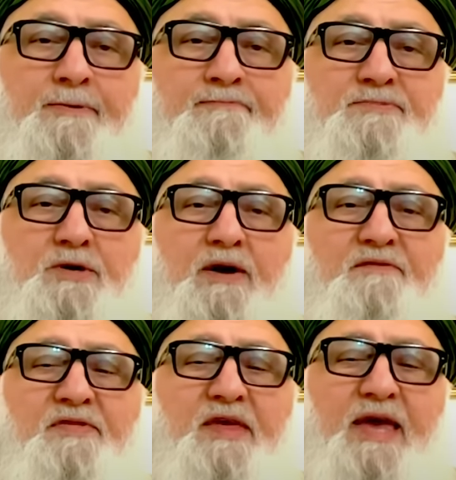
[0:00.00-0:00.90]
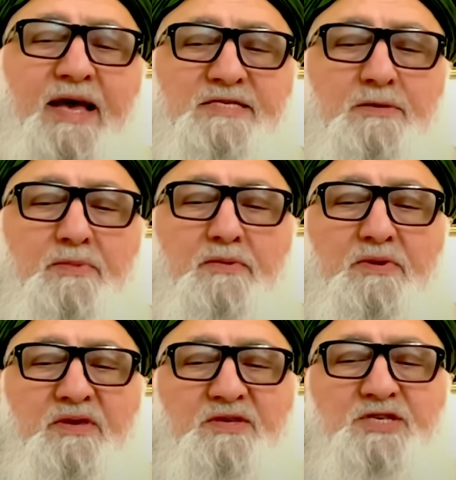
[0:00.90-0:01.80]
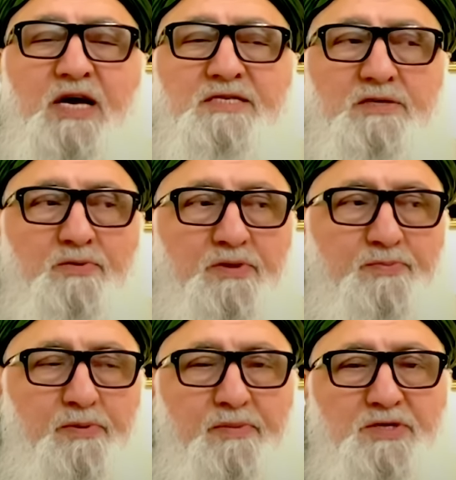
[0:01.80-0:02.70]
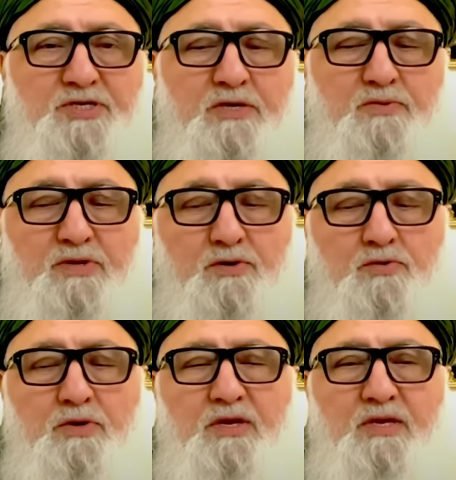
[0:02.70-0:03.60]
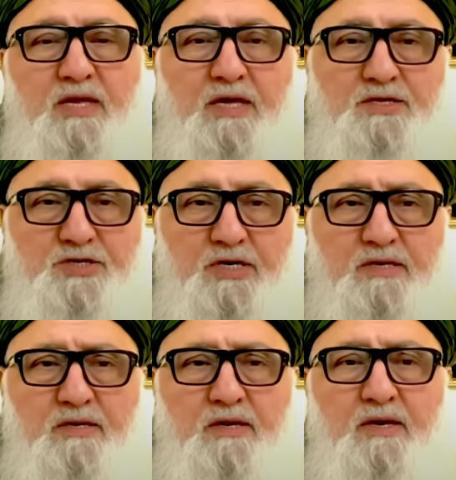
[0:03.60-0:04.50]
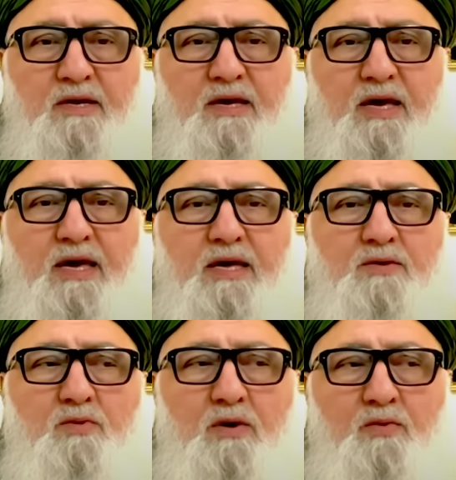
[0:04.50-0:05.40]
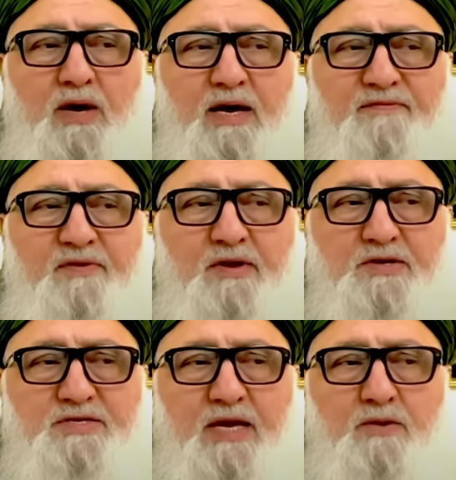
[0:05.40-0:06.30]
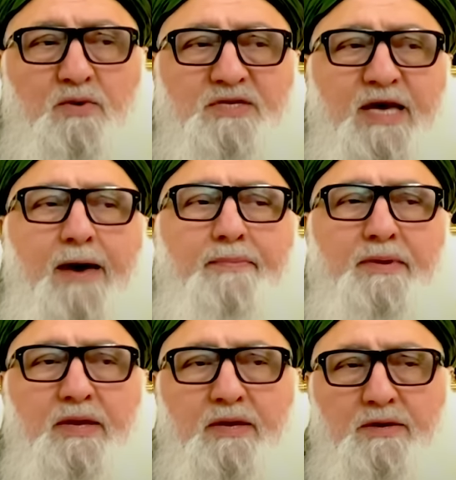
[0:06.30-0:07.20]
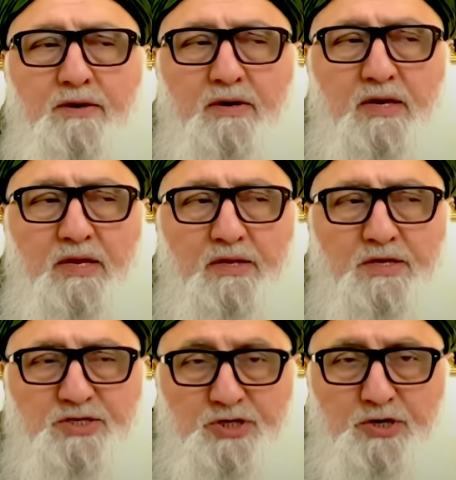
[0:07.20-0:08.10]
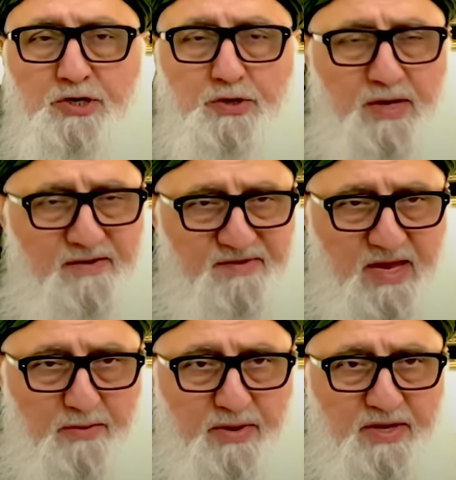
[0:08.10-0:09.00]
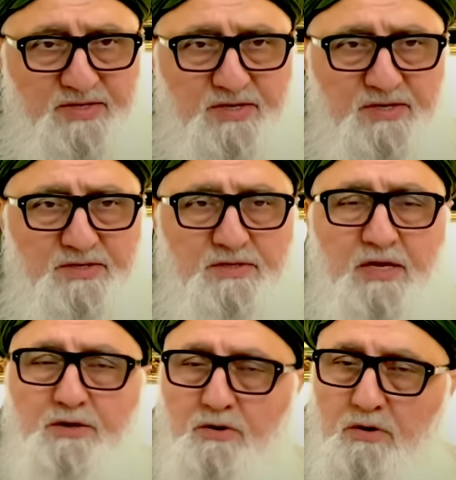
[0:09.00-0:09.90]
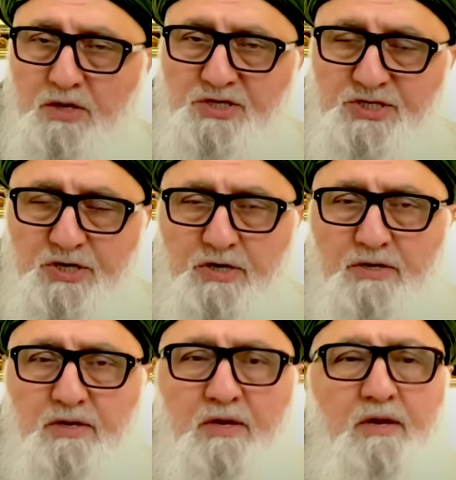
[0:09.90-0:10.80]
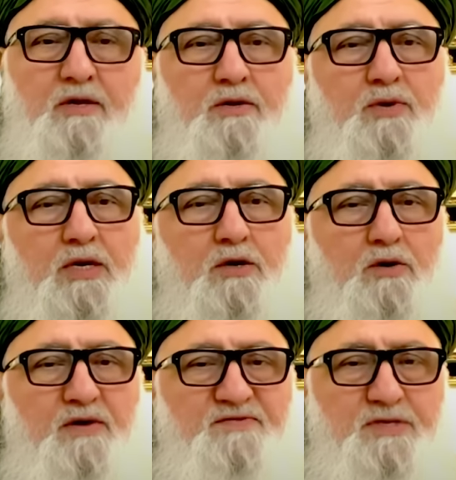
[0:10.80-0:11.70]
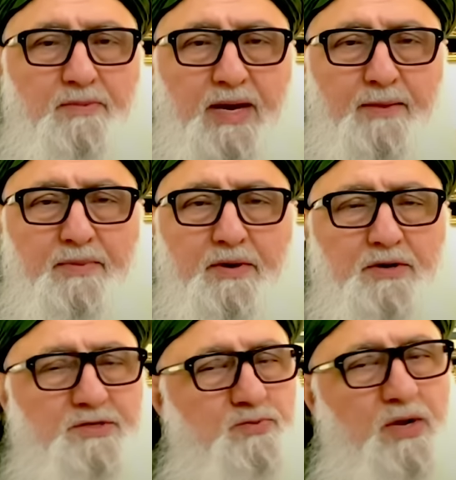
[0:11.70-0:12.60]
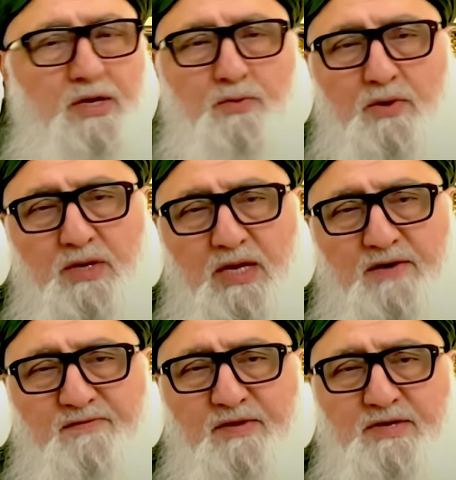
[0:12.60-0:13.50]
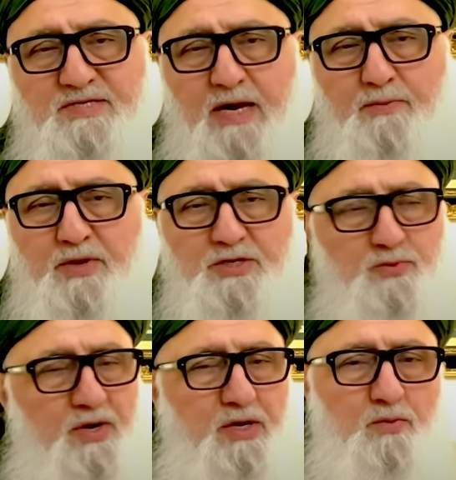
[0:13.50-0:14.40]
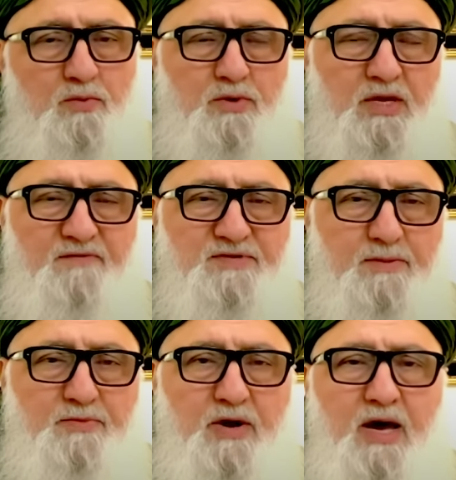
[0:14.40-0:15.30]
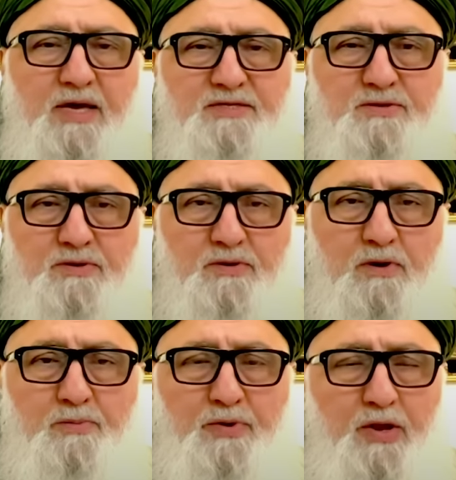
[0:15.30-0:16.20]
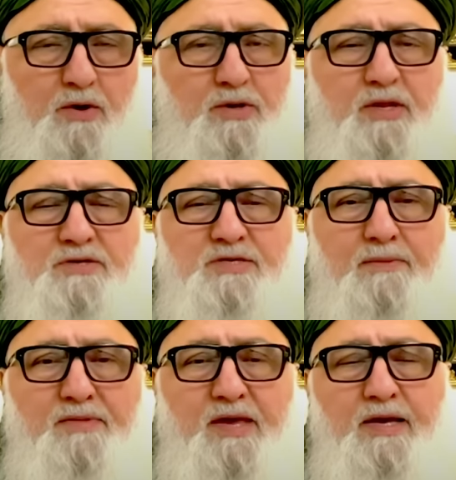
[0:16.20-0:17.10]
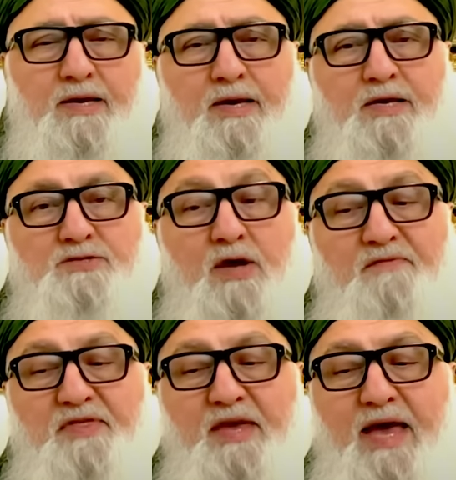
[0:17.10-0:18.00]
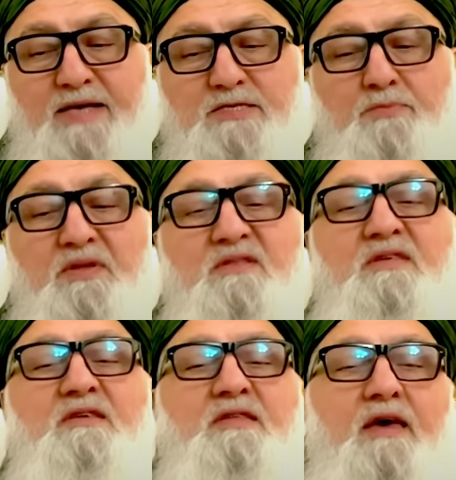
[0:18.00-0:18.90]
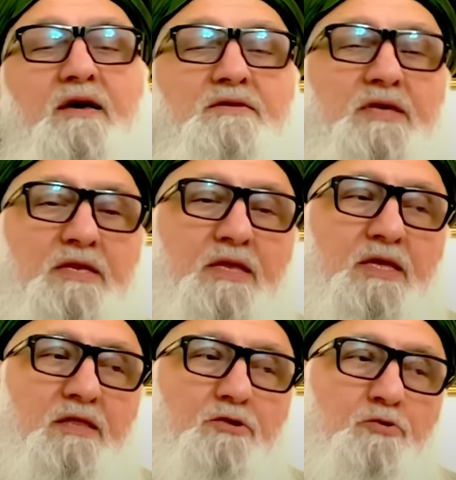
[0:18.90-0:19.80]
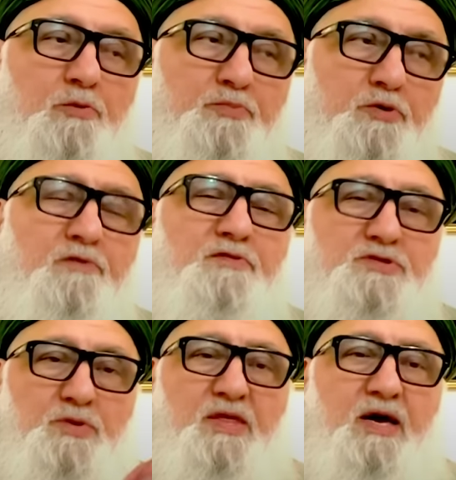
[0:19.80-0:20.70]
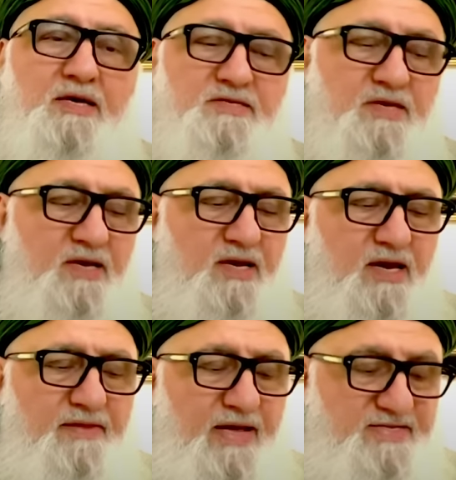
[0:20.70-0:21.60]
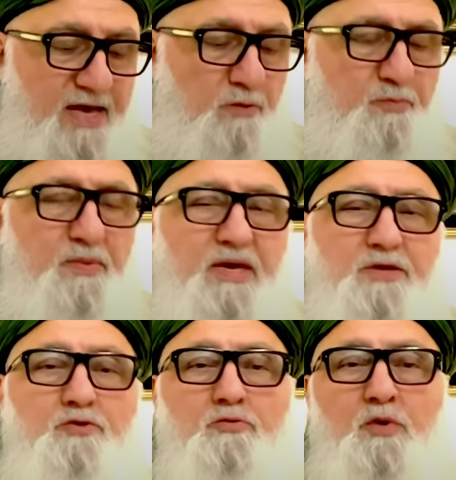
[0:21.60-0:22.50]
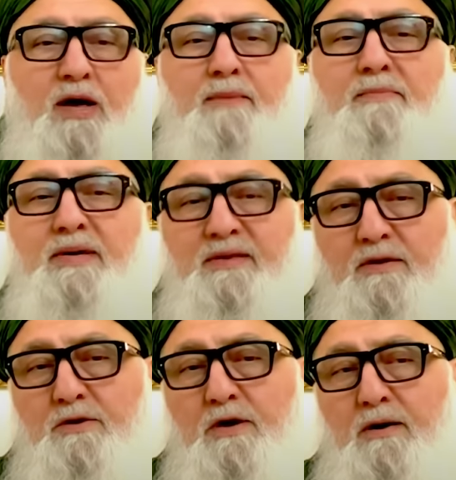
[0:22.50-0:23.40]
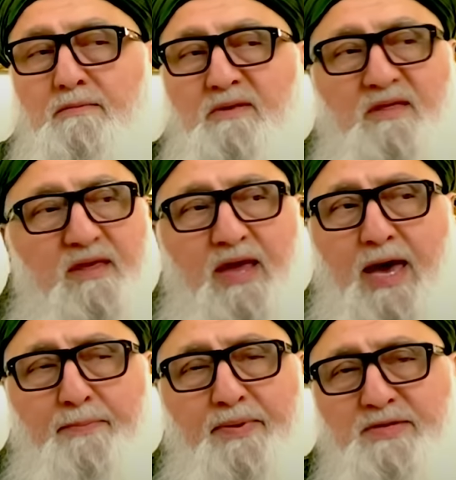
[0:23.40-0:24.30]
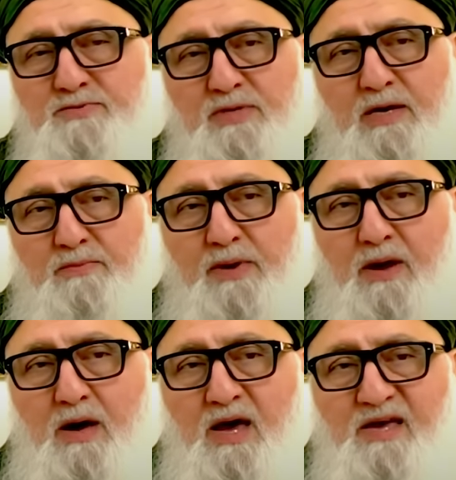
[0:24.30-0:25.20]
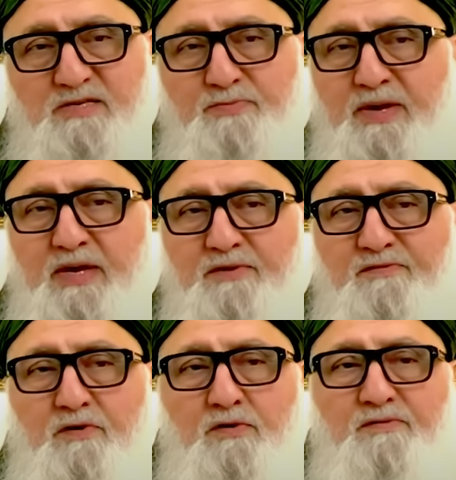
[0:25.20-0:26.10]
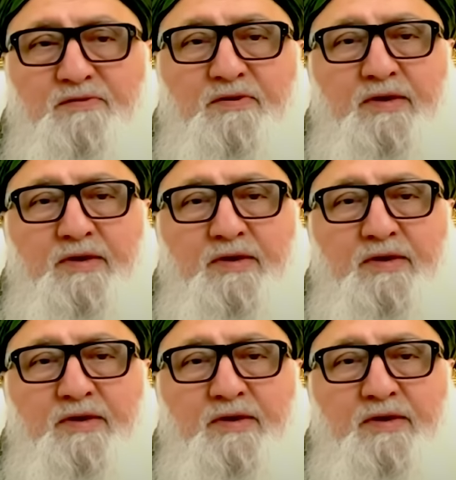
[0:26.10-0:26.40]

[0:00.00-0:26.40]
So everything has to be with ijazah, with permission, with good intention and we have to understand what's happening. You're getting the shirt, you have ta'weezes, then you go to shirt, you want to go give some hamburgers, where do you want to give a sandwich, where do you want to give some rice or, or biryani or something. So everything has to be detailed and, and through approvals with us and that's helped me at nurmuhammad.com. Nothing happens without my eyes being involved.